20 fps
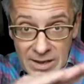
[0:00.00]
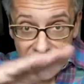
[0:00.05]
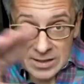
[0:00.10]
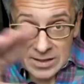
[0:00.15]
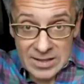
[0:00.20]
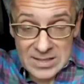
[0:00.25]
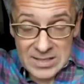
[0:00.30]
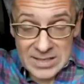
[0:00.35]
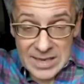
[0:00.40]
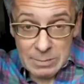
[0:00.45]

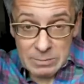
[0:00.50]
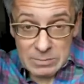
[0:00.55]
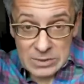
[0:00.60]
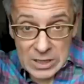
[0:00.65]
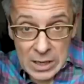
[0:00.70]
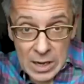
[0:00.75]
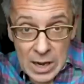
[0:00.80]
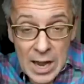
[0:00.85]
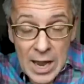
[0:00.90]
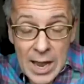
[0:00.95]
at the same
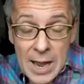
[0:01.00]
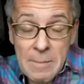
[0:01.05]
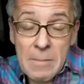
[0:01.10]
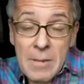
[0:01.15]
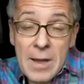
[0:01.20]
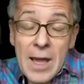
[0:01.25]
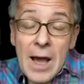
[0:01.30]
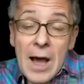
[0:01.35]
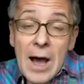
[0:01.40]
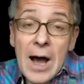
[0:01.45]

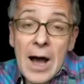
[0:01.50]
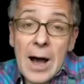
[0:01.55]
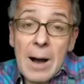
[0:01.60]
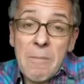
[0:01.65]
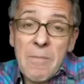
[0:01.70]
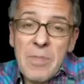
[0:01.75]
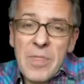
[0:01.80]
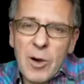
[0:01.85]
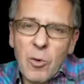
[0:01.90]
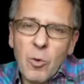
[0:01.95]
time,
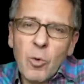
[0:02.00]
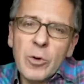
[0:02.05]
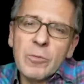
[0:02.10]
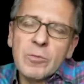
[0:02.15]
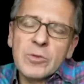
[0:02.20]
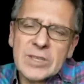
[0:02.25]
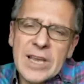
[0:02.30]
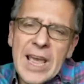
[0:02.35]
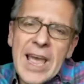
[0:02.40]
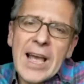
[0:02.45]
that
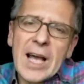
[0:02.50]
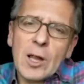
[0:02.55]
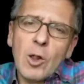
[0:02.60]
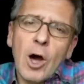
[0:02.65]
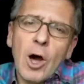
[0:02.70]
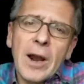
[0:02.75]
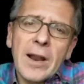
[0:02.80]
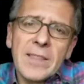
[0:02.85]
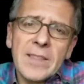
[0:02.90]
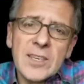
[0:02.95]
would take a
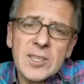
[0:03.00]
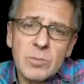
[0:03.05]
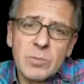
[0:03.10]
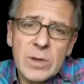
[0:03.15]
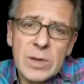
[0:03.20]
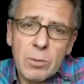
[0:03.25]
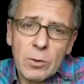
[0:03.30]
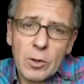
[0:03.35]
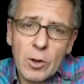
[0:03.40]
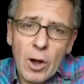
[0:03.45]
lot of these
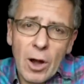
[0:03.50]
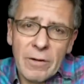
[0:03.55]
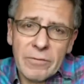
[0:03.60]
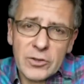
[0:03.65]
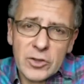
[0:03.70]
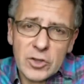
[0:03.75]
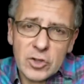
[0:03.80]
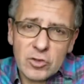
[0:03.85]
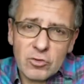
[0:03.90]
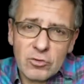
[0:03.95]
people
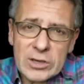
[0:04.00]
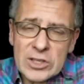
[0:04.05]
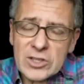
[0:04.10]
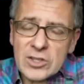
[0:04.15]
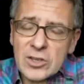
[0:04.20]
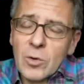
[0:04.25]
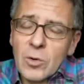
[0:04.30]
off the street.